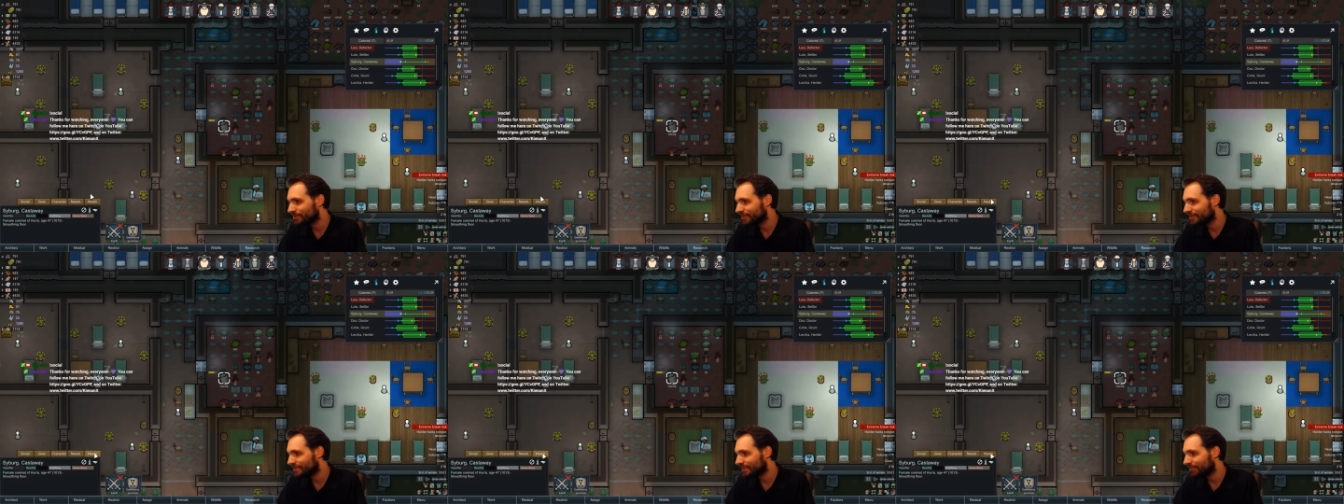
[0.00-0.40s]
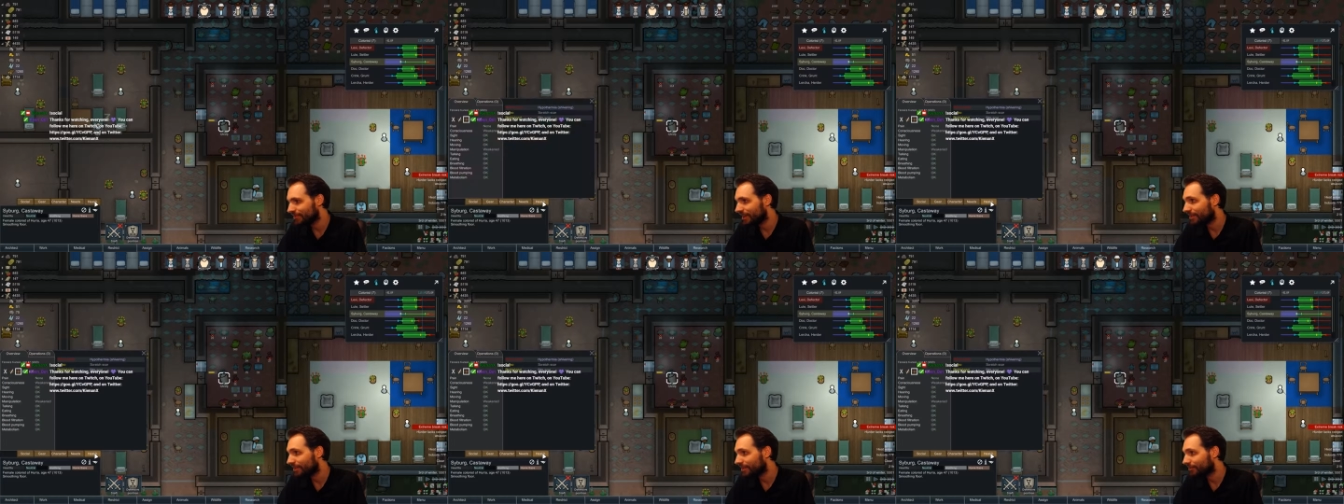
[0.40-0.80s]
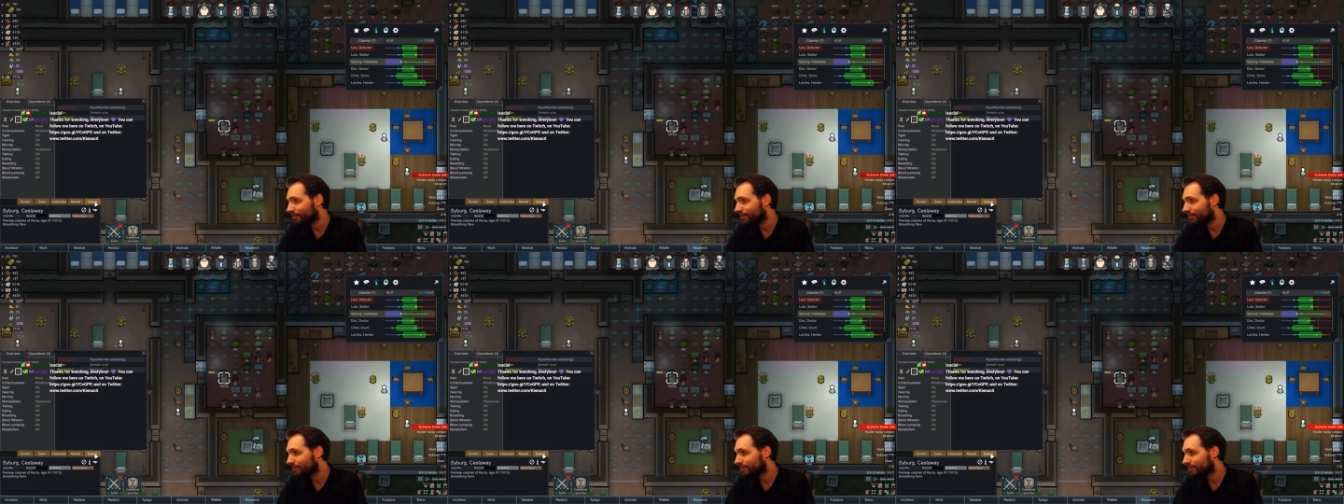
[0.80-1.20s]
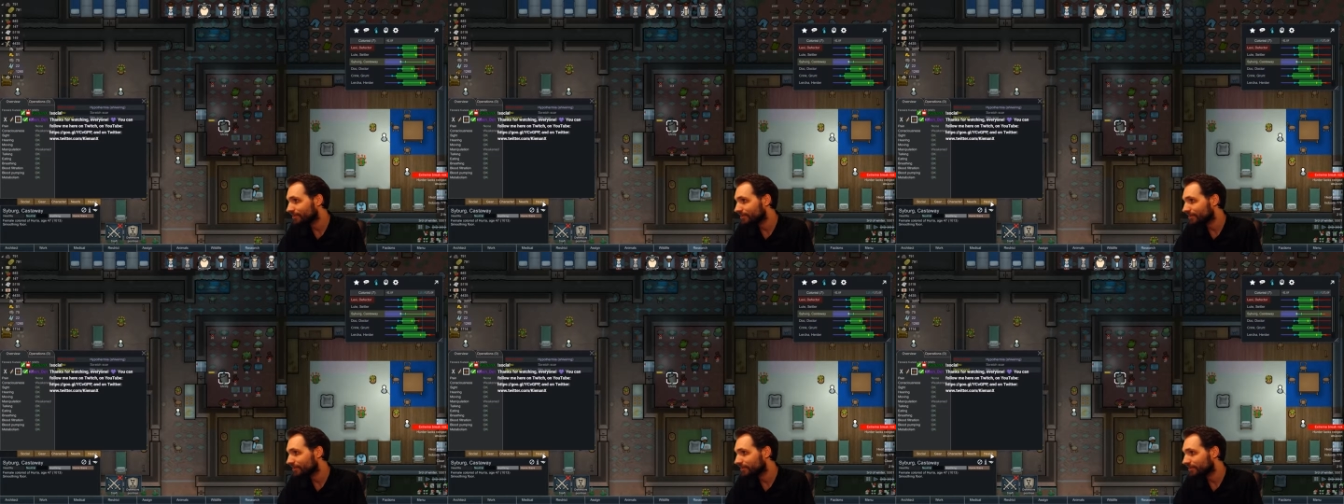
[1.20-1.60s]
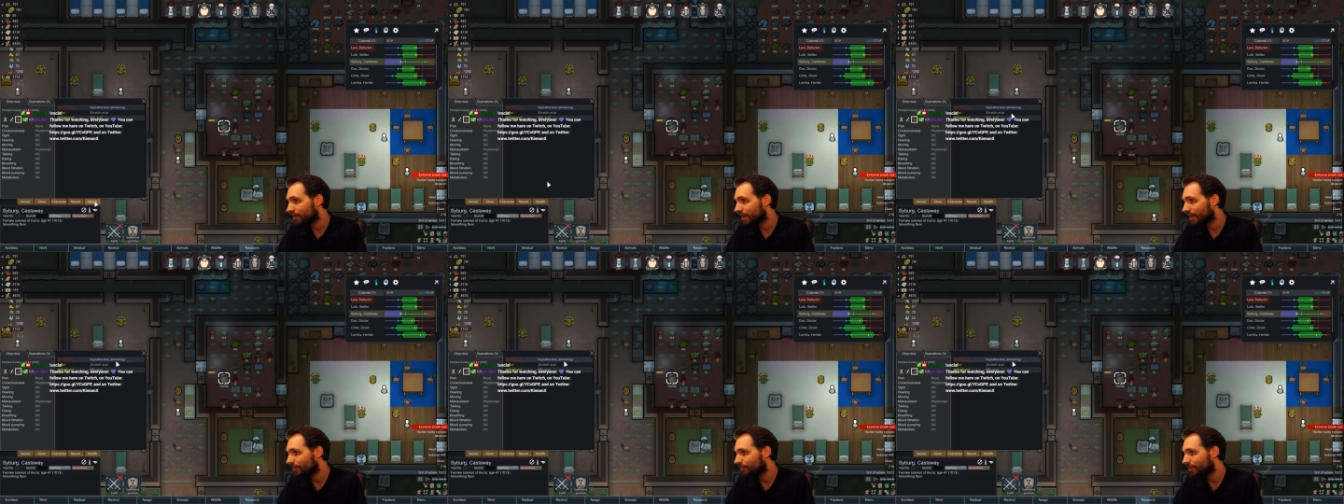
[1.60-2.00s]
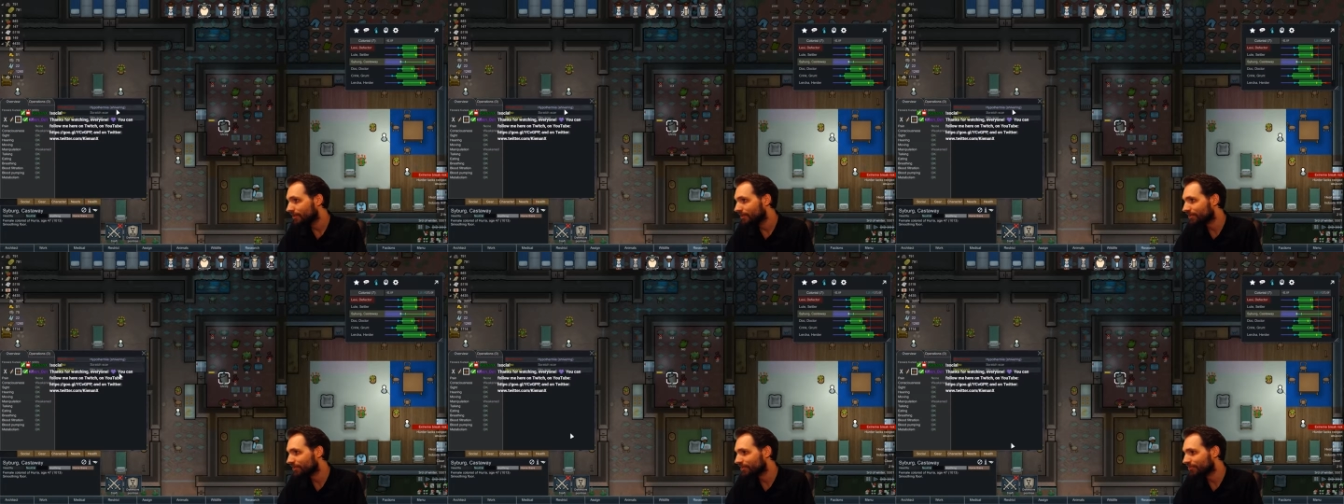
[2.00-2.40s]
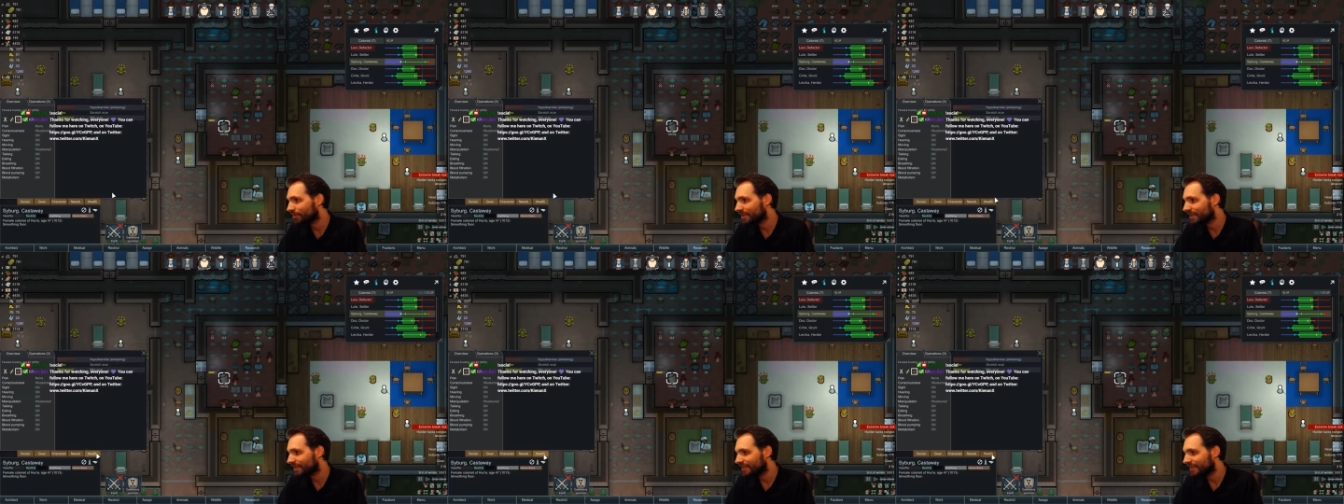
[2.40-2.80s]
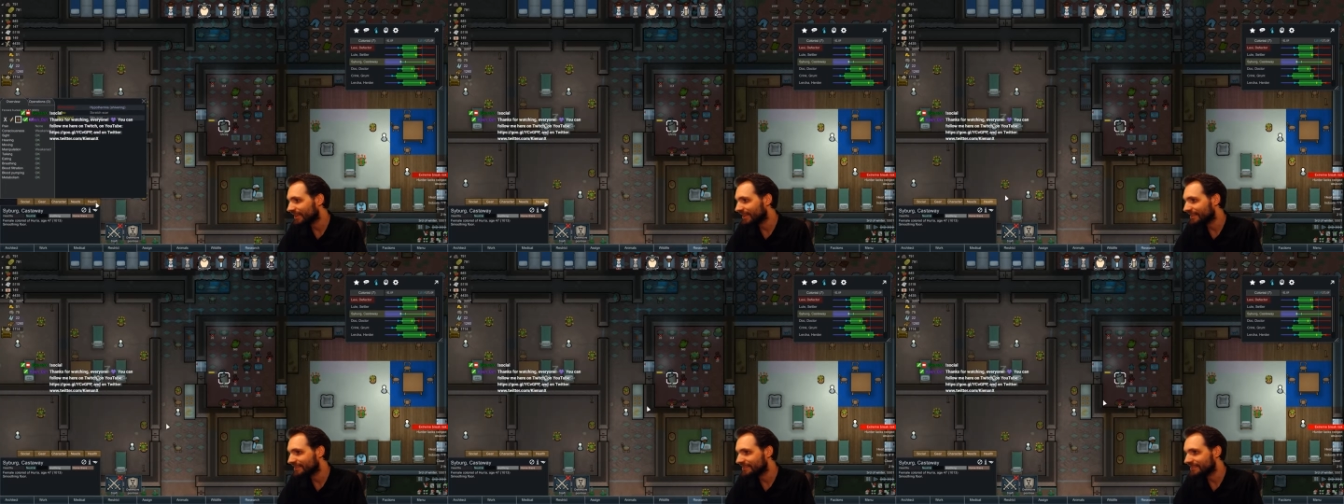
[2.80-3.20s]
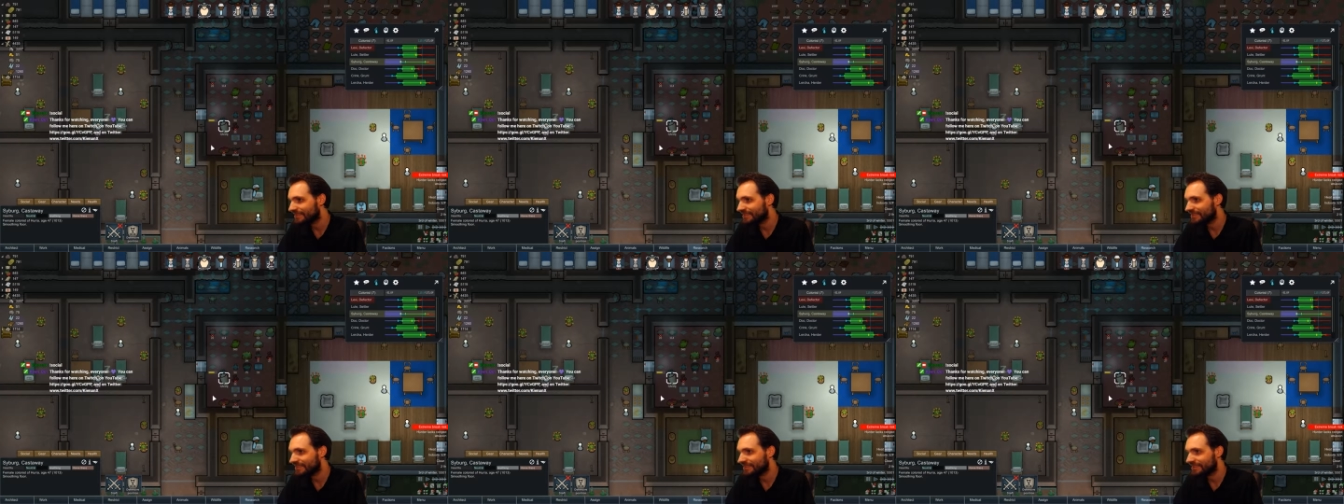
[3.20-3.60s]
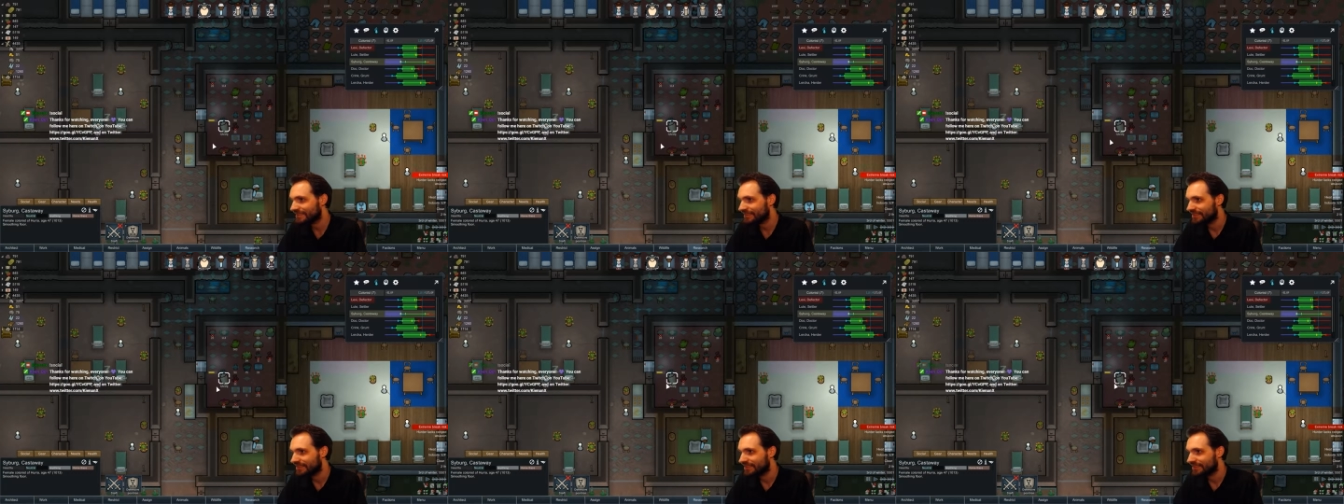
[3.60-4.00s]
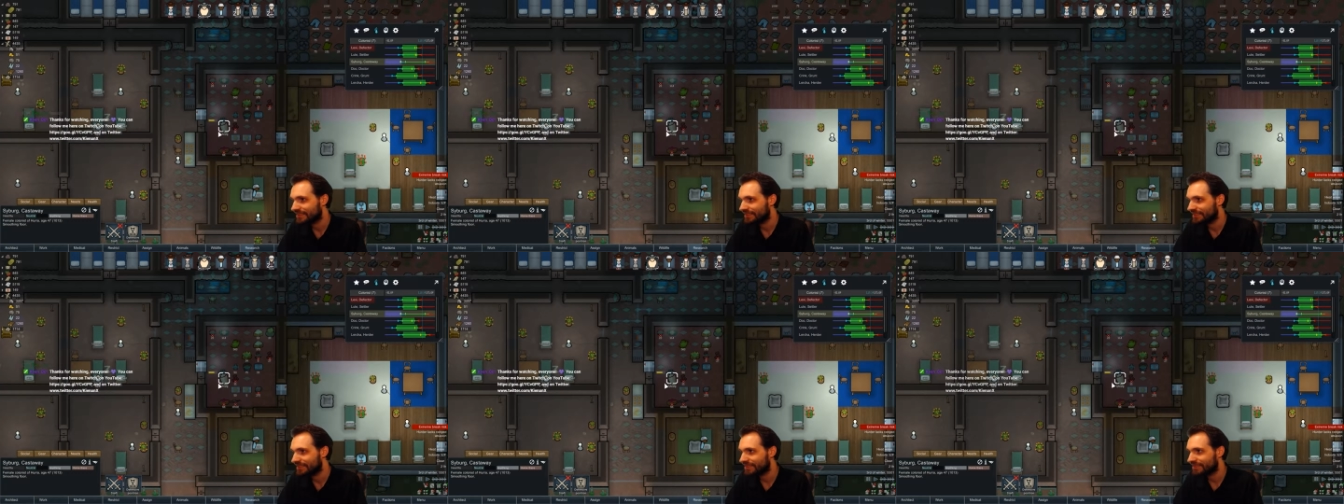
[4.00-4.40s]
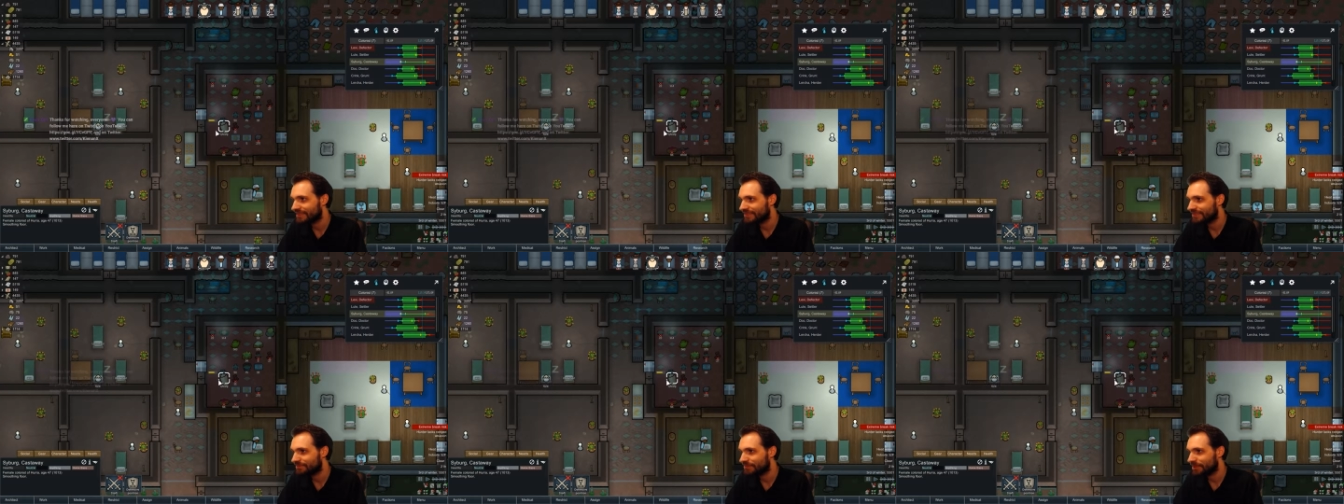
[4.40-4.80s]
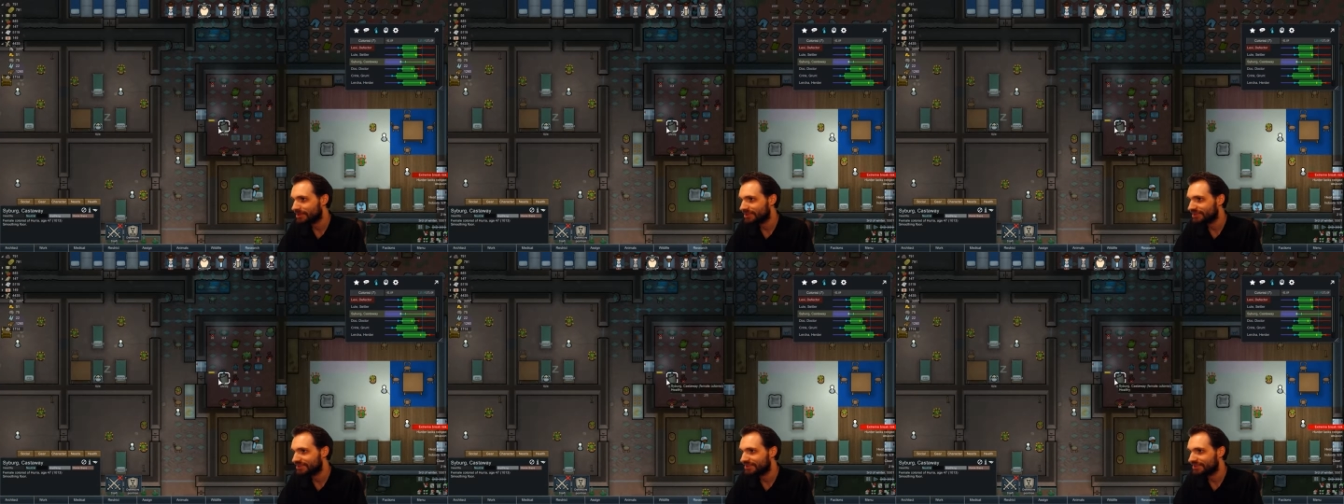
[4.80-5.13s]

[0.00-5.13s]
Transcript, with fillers: stuff out. I wonder... Hypothermia! Yeah, she's... Because she's spent,